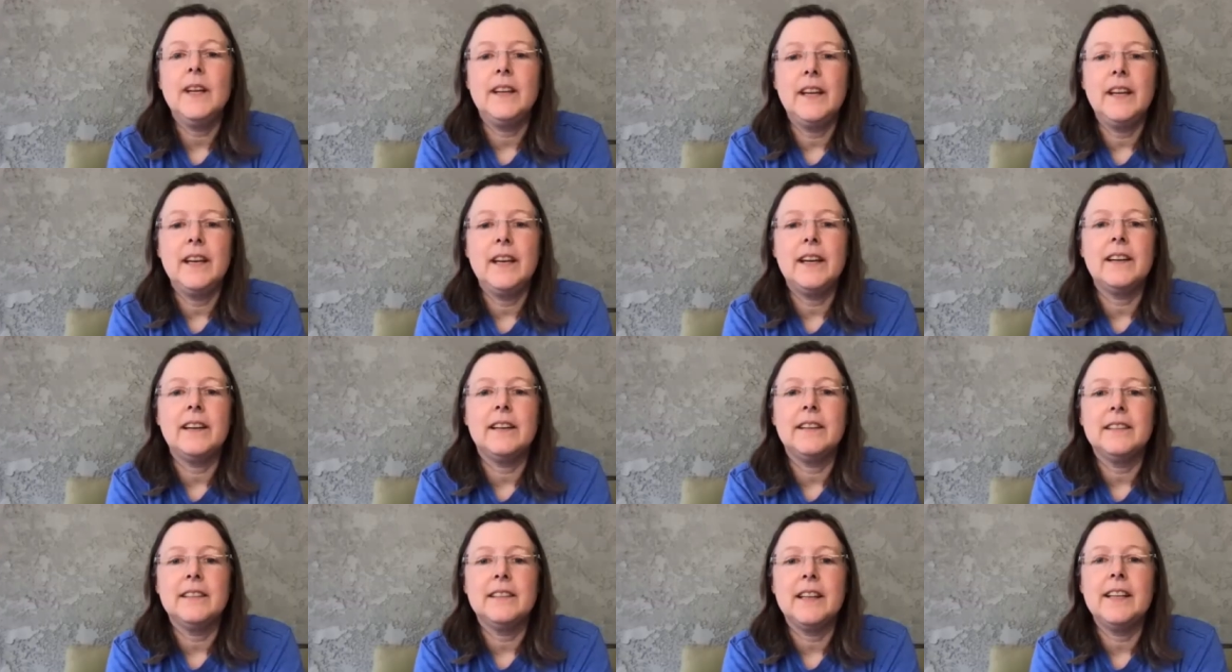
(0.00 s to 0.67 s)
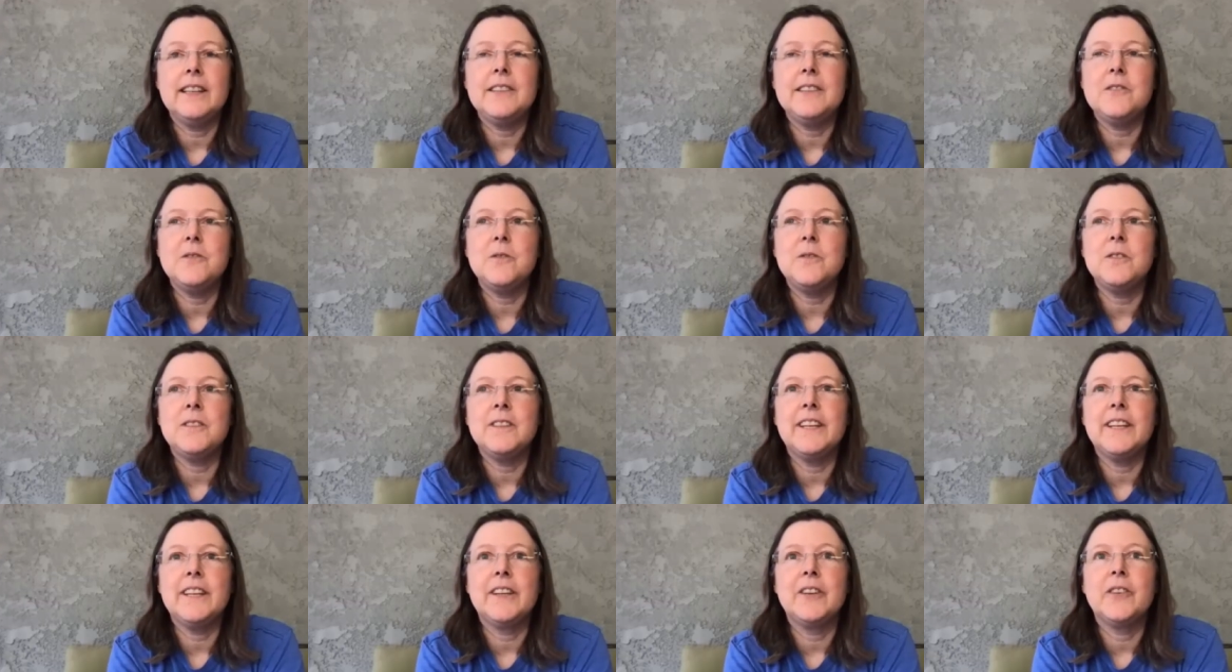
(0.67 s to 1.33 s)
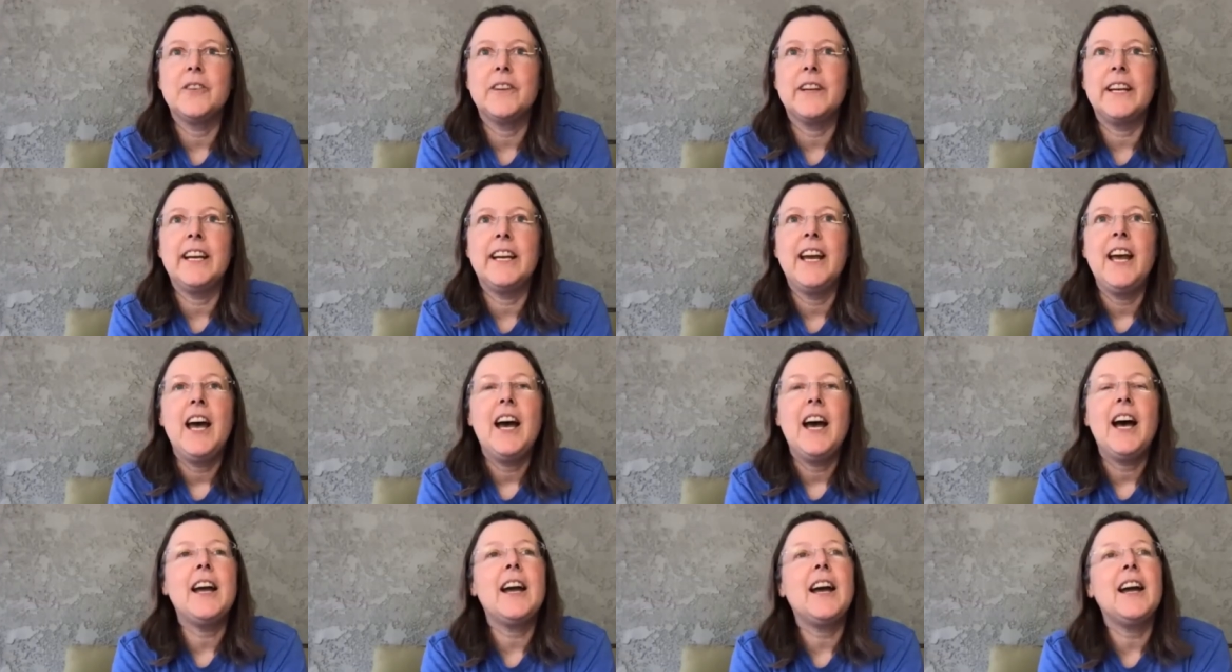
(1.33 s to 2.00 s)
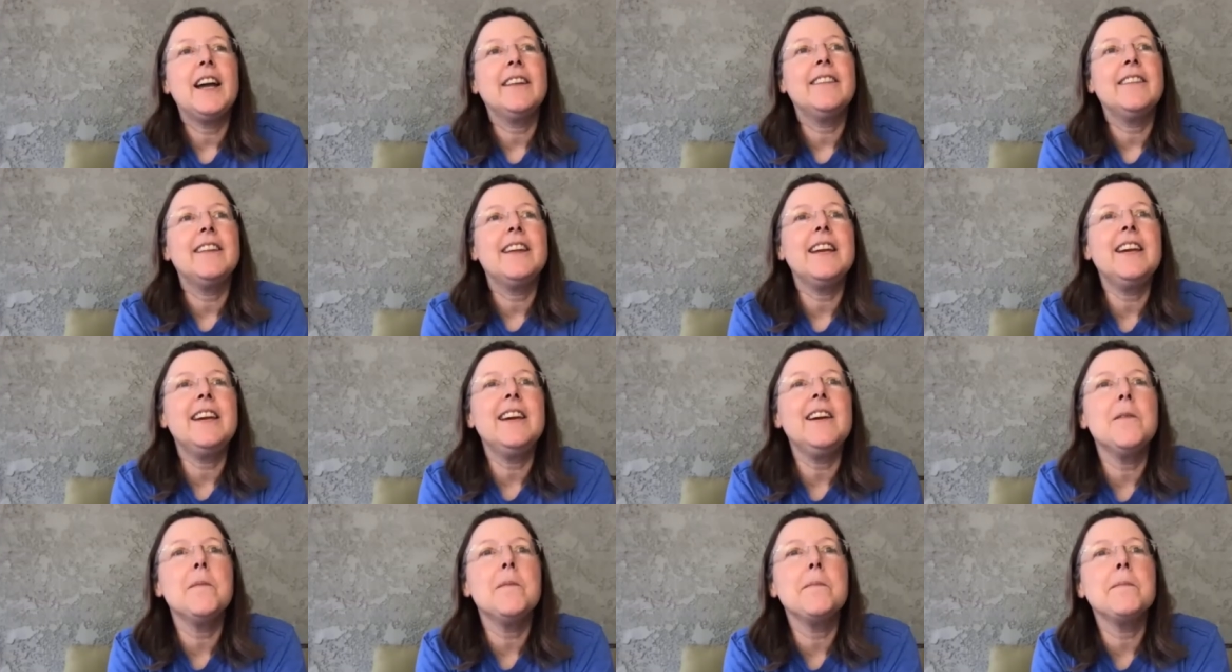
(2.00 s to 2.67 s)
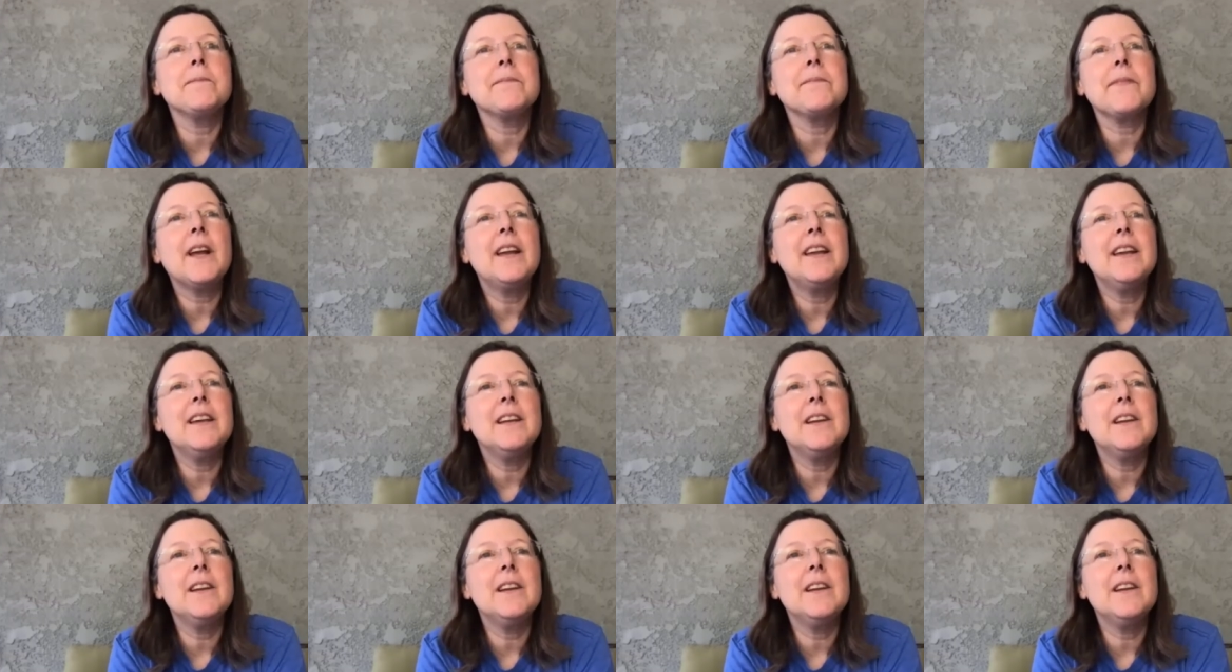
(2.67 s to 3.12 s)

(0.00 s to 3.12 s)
Yeah, I totally agree. I think, you